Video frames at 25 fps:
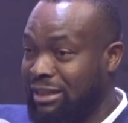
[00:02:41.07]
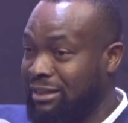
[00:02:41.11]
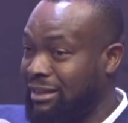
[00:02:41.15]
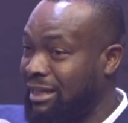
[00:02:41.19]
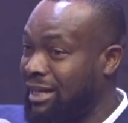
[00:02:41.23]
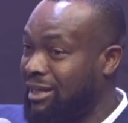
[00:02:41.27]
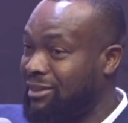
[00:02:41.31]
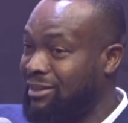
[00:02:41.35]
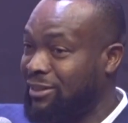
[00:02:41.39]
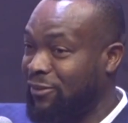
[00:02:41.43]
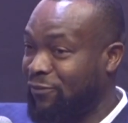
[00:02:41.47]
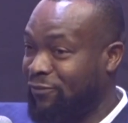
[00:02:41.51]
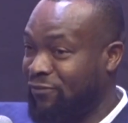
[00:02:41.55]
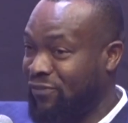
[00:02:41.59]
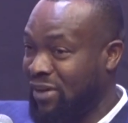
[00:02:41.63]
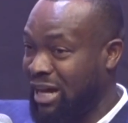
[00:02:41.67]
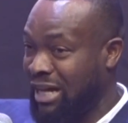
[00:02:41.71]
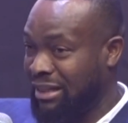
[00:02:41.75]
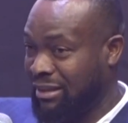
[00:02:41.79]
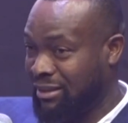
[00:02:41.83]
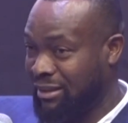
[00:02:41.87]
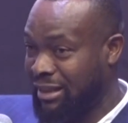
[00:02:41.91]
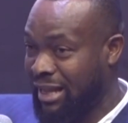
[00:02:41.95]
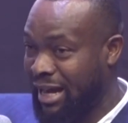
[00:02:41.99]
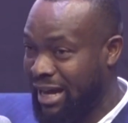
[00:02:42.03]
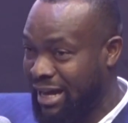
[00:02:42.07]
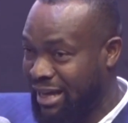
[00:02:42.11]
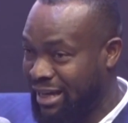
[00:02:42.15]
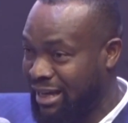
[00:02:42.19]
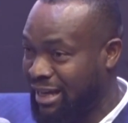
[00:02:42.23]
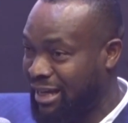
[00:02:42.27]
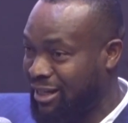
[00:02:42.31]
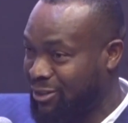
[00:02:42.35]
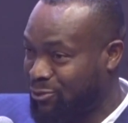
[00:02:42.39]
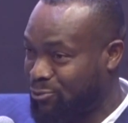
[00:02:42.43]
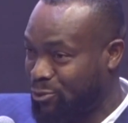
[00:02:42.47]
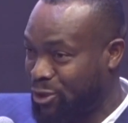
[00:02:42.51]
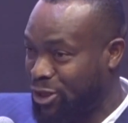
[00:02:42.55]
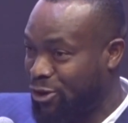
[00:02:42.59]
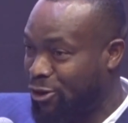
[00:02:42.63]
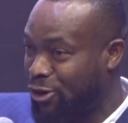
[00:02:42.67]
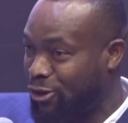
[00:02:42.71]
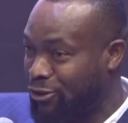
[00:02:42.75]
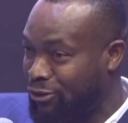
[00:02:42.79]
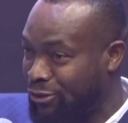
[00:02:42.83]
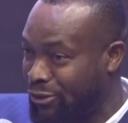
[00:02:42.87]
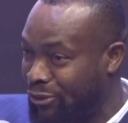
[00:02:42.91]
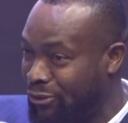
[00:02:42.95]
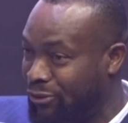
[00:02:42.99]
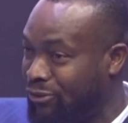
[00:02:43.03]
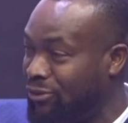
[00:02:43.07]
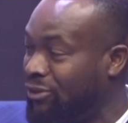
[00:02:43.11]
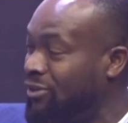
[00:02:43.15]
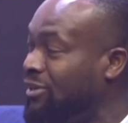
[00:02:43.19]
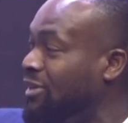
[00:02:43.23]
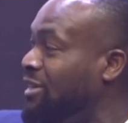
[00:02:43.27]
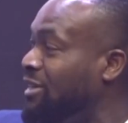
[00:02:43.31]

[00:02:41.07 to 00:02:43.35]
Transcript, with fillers: And that's a fat lie, as we all know.